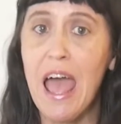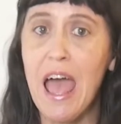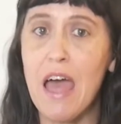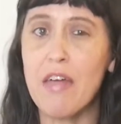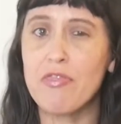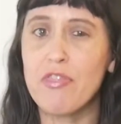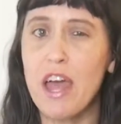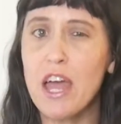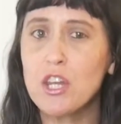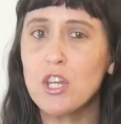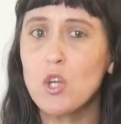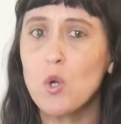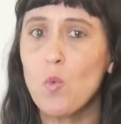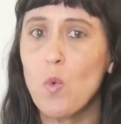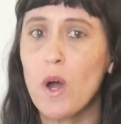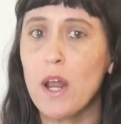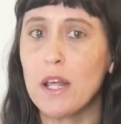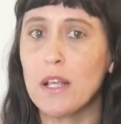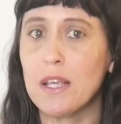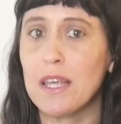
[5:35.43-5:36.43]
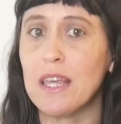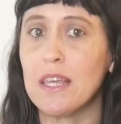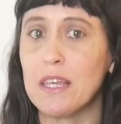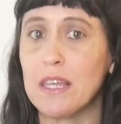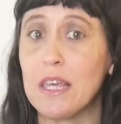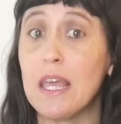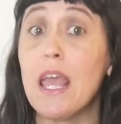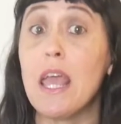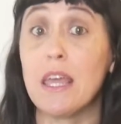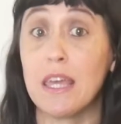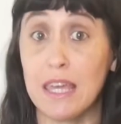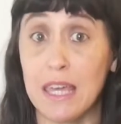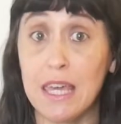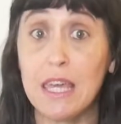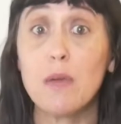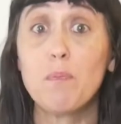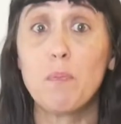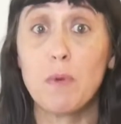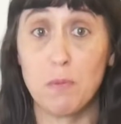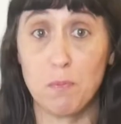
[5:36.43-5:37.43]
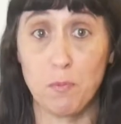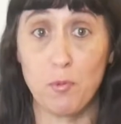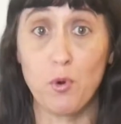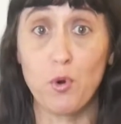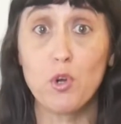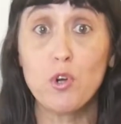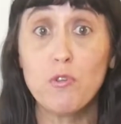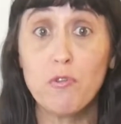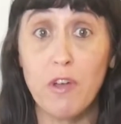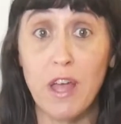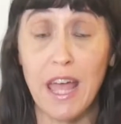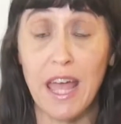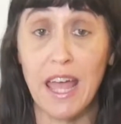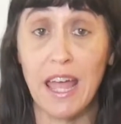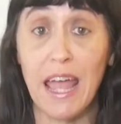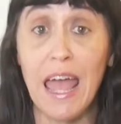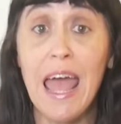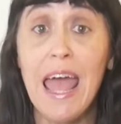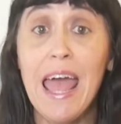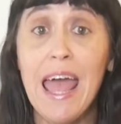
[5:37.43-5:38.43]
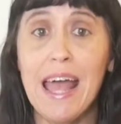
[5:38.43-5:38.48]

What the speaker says: and then you want to keep improving